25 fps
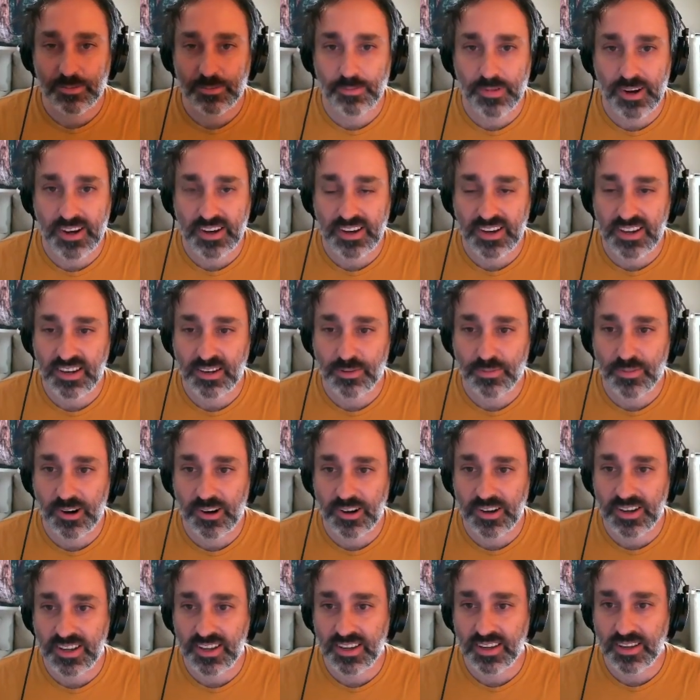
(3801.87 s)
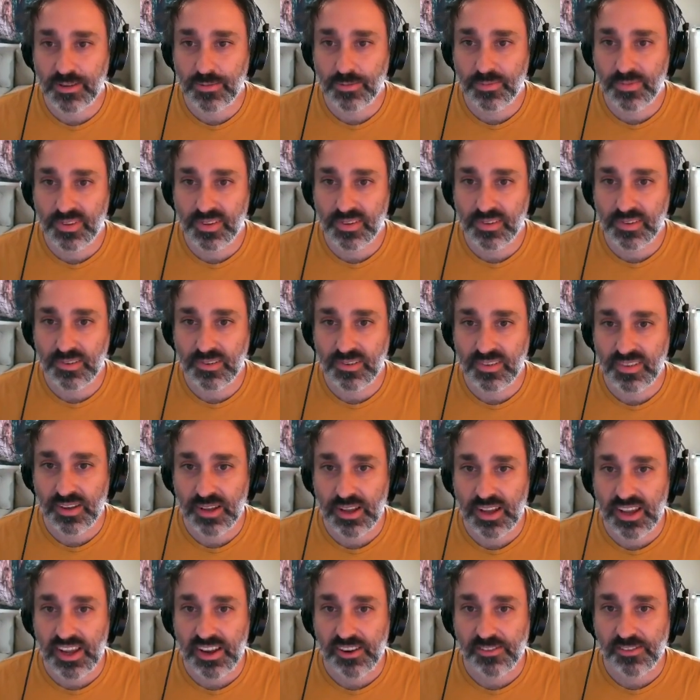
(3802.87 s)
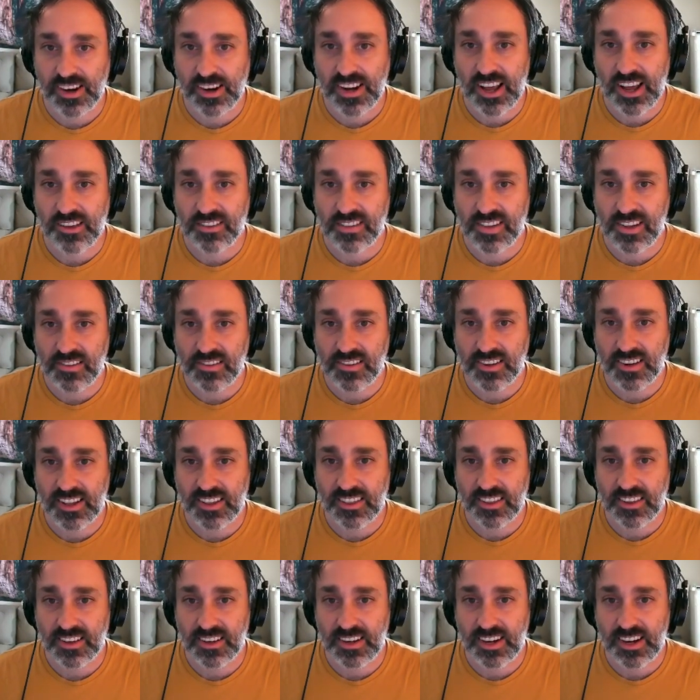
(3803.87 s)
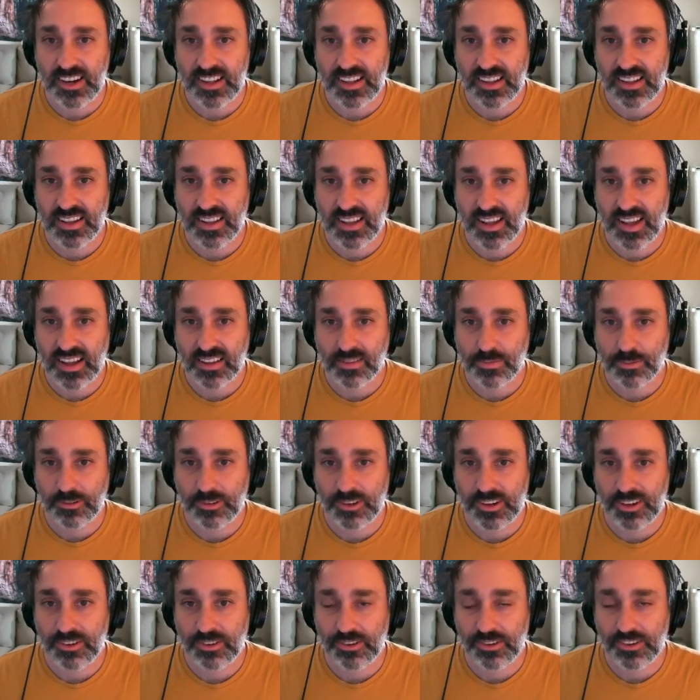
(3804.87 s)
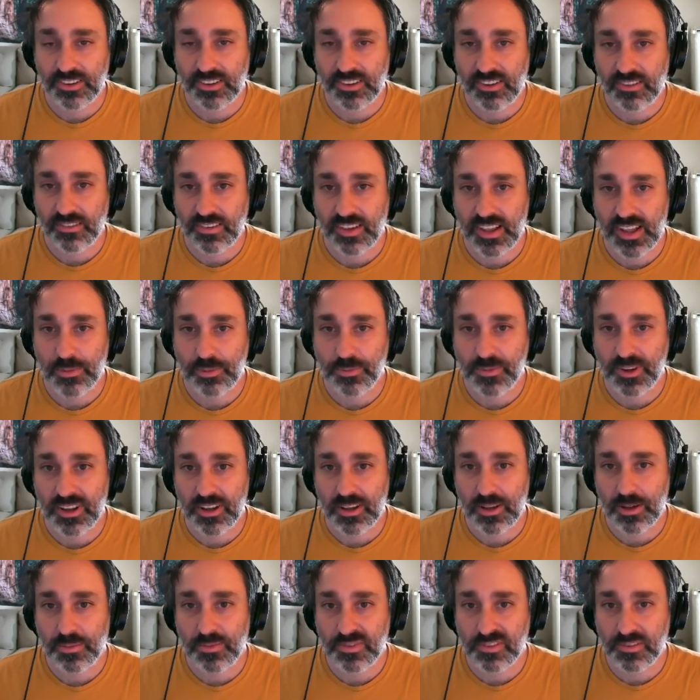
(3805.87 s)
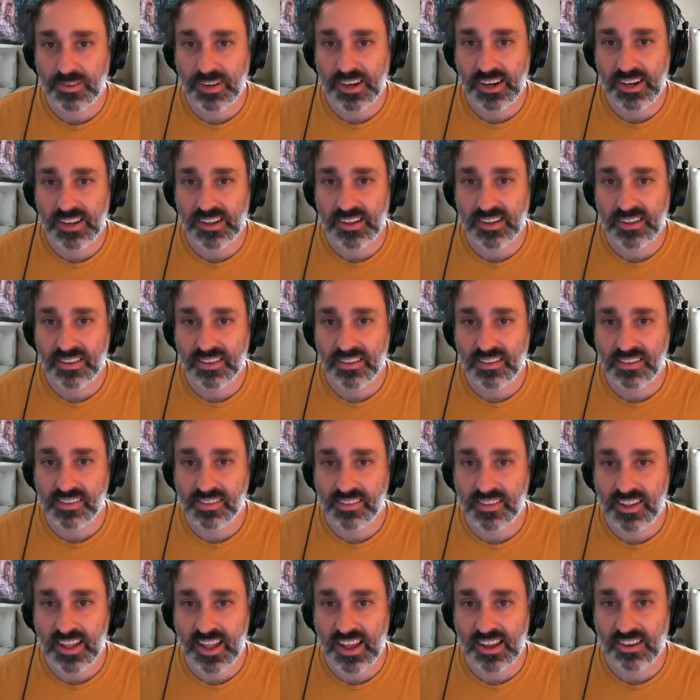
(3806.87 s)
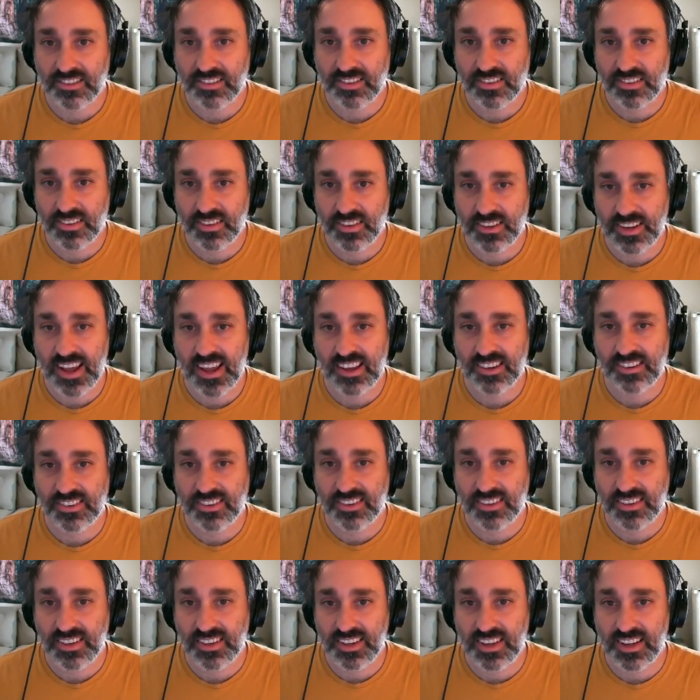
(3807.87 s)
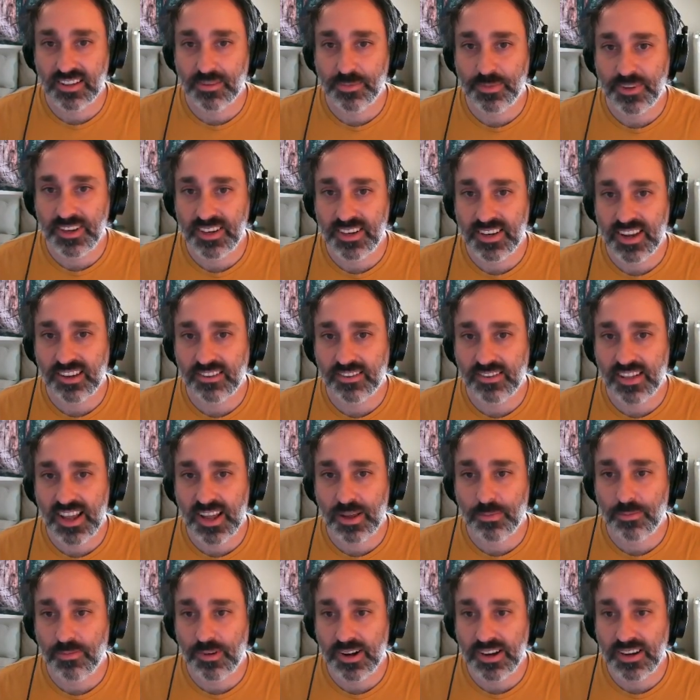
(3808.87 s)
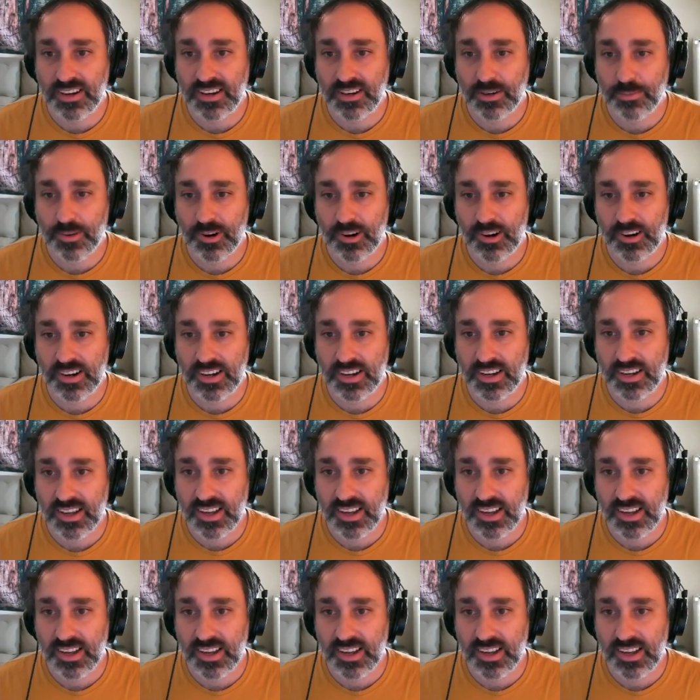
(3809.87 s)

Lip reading: yt-napari GitHub. So right now it's hosted at the Data Exploration Lab GitHub, so data/exp-lab yt-napari.